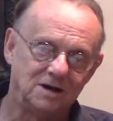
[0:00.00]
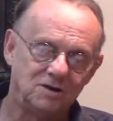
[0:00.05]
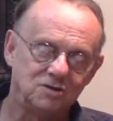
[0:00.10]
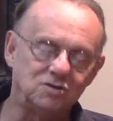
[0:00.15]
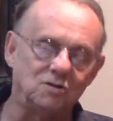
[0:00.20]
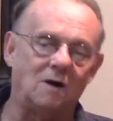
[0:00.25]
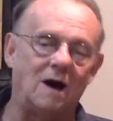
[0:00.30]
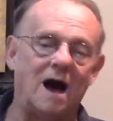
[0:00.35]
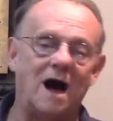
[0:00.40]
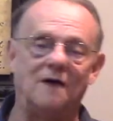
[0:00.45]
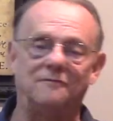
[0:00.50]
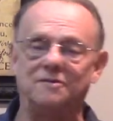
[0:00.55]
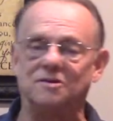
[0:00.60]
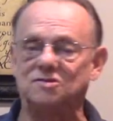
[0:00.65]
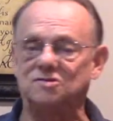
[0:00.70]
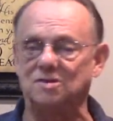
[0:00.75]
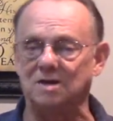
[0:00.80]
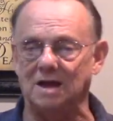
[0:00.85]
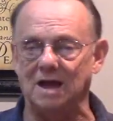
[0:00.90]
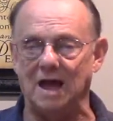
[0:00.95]
So
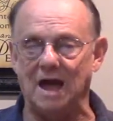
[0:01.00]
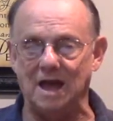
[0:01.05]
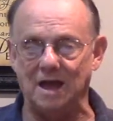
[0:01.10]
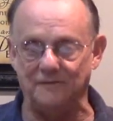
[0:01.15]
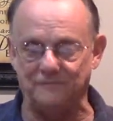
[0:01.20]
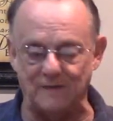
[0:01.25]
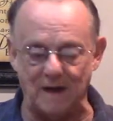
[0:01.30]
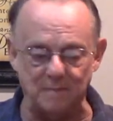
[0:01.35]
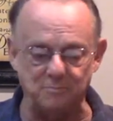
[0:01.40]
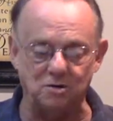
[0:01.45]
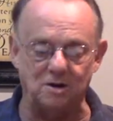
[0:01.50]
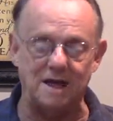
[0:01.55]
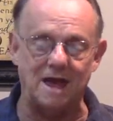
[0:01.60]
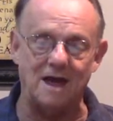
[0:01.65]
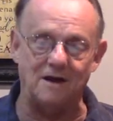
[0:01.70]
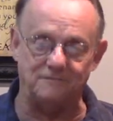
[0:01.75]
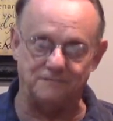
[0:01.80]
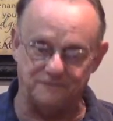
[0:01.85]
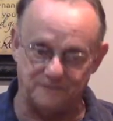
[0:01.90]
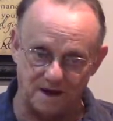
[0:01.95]
obviously, if I'm going to
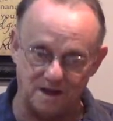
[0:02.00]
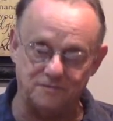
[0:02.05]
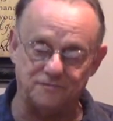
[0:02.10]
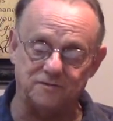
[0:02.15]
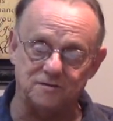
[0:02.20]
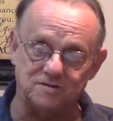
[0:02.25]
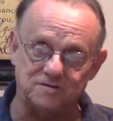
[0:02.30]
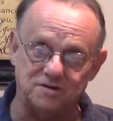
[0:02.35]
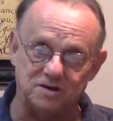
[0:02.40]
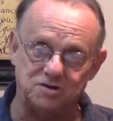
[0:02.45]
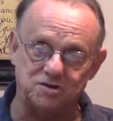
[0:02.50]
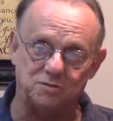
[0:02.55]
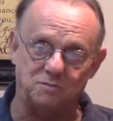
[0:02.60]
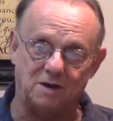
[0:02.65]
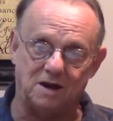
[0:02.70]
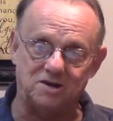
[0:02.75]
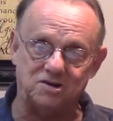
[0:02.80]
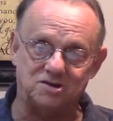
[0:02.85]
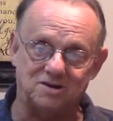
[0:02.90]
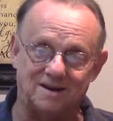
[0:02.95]
have faith for a
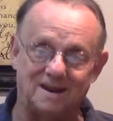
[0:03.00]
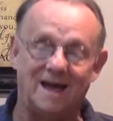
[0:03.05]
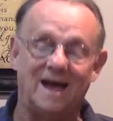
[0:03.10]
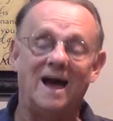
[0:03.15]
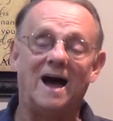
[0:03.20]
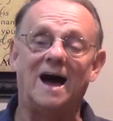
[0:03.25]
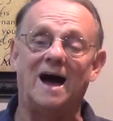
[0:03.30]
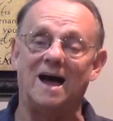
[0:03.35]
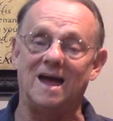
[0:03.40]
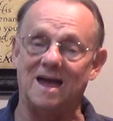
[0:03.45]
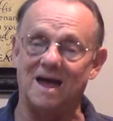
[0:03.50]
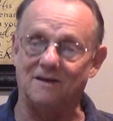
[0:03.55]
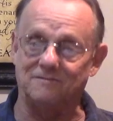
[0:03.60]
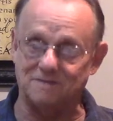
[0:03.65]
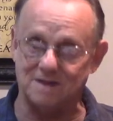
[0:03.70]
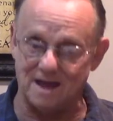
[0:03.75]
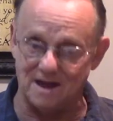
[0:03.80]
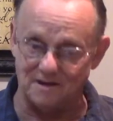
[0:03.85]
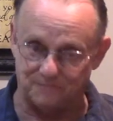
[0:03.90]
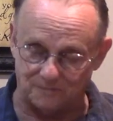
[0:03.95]
situation, I have
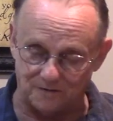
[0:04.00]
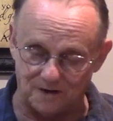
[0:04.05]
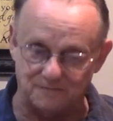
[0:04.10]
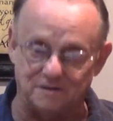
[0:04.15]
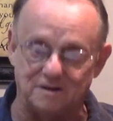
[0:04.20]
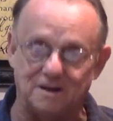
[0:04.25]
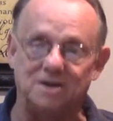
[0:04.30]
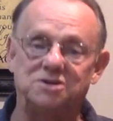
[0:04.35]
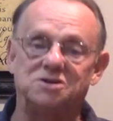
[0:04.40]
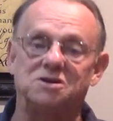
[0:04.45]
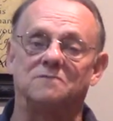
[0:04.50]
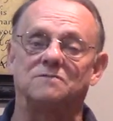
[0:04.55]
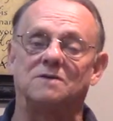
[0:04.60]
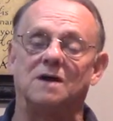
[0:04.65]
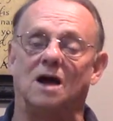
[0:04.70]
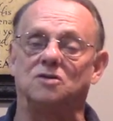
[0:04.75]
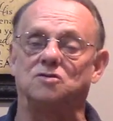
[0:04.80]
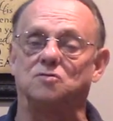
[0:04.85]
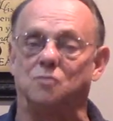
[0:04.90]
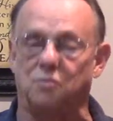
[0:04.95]
to have revelation of
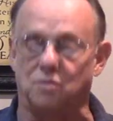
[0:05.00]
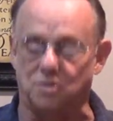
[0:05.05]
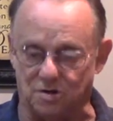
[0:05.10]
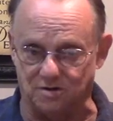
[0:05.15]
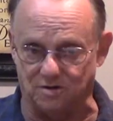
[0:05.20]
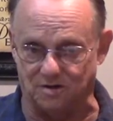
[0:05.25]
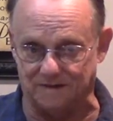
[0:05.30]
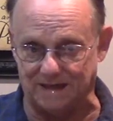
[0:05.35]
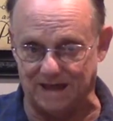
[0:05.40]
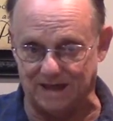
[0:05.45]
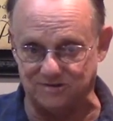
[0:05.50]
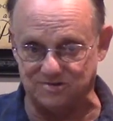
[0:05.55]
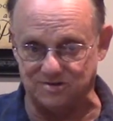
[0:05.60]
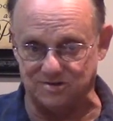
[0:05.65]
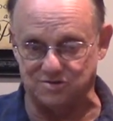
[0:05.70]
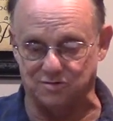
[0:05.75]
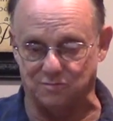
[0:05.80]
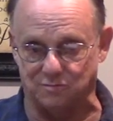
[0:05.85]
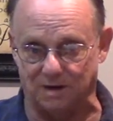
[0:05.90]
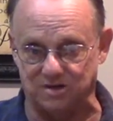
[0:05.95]
God's Word on that
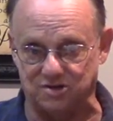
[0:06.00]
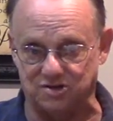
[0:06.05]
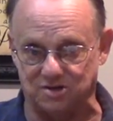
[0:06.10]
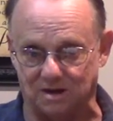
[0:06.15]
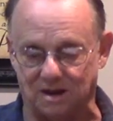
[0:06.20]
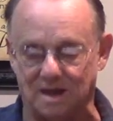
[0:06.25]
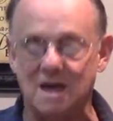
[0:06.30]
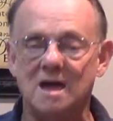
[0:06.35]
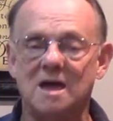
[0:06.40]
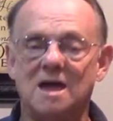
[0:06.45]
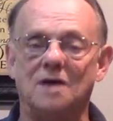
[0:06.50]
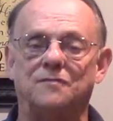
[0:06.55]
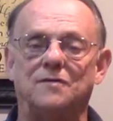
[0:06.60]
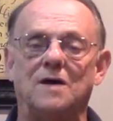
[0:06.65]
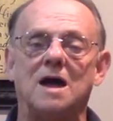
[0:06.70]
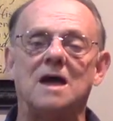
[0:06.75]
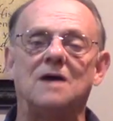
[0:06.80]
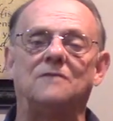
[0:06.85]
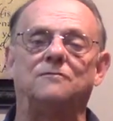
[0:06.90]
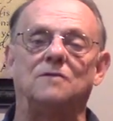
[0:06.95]
situation. If
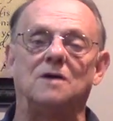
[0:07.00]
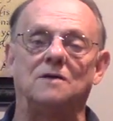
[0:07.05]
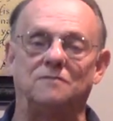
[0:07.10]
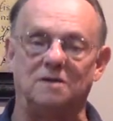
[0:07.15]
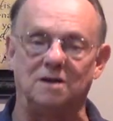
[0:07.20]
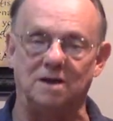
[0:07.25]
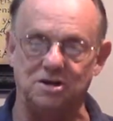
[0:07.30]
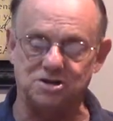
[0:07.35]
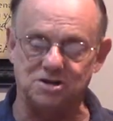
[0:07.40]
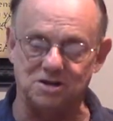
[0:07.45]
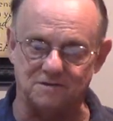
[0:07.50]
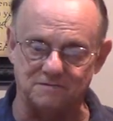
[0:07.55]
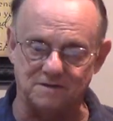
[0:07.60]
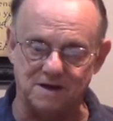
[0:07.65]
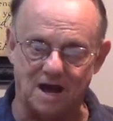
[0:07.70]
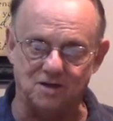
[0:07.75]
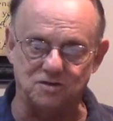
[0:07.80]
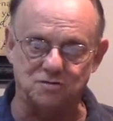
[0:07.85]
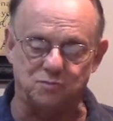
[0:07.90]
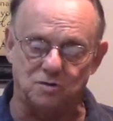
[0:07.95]
I have revelation of
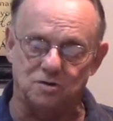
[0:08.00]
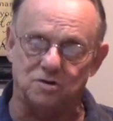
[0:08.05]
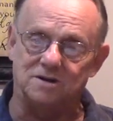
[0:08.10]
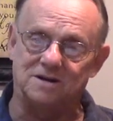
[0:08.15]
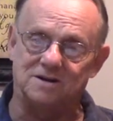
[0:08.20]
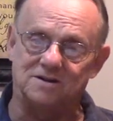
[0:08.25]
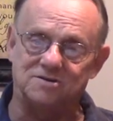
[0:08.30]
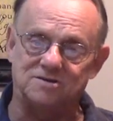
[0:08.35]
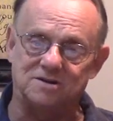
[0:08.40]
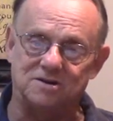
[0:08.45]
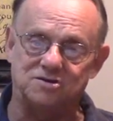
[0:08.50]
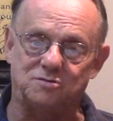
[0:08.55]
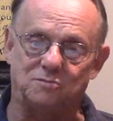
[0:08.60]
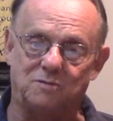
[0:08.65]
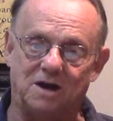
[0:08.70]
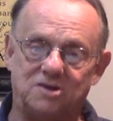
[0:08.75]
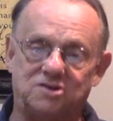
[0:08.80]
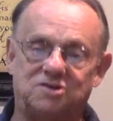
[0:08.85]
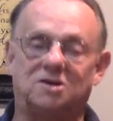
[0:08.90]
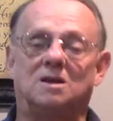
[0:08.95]
God's Word in a
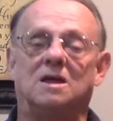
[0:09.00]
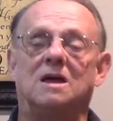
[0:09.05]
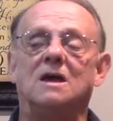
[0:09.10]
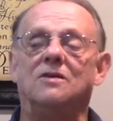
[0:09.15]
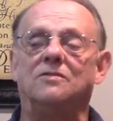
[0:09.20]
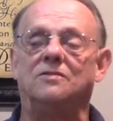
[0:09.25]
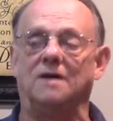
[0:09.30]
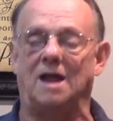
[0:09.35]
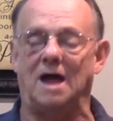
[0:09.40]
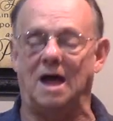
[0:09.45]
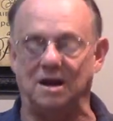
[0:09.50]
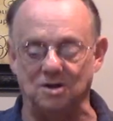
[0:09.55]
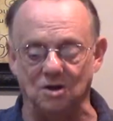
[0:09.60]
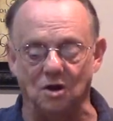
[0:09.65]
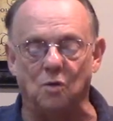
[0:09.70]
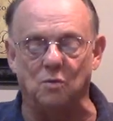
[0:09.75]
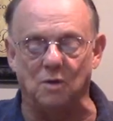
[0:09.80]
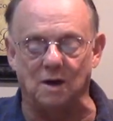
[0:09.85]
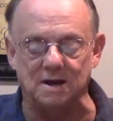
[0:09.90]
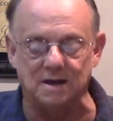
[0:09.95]
situation, then I
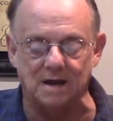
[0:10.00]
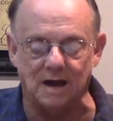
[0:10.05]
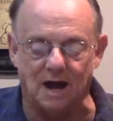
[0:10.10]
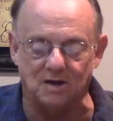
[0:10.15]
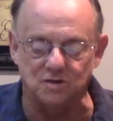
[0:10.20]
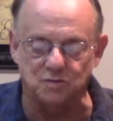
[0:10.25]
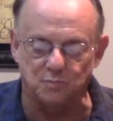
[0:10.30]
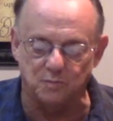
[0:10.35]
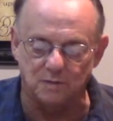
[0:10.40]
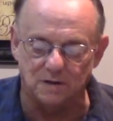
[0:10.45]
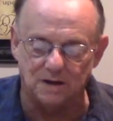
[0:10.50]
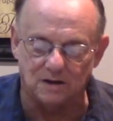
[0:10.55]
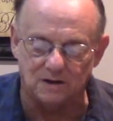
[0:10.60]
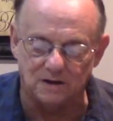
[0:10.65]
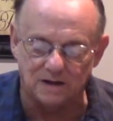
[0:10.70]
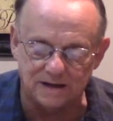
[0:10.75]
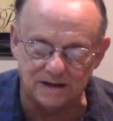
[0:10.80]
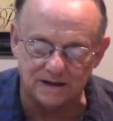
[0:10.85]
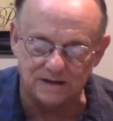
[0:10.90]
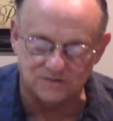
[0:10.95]
know what God's
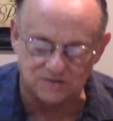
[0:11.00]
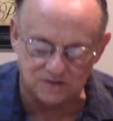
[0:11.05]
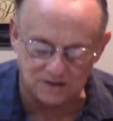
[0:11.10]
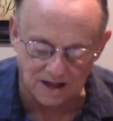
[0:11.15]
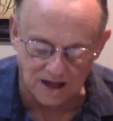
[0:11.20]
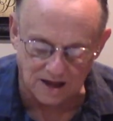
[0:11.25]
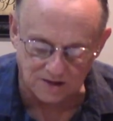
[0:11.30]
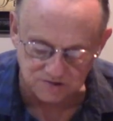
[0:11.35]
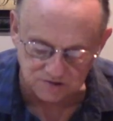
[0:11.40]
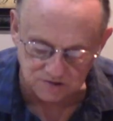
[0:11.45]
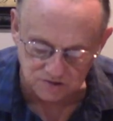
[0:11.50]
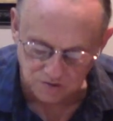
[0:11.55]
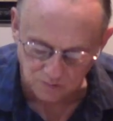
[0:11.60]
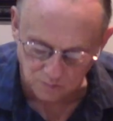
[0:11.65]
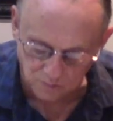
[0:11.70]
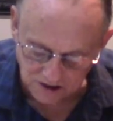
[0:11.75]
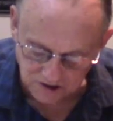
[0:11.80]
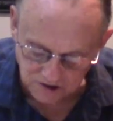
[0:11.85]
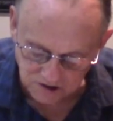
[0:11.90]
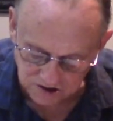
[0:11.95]
will is in that
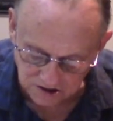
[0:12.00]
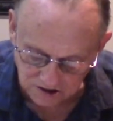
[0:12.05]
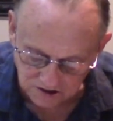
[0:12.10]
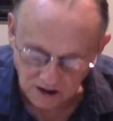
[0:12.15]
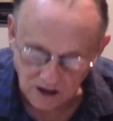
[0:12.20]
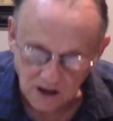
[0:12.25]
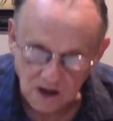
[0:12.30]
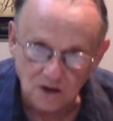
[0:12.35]
situation.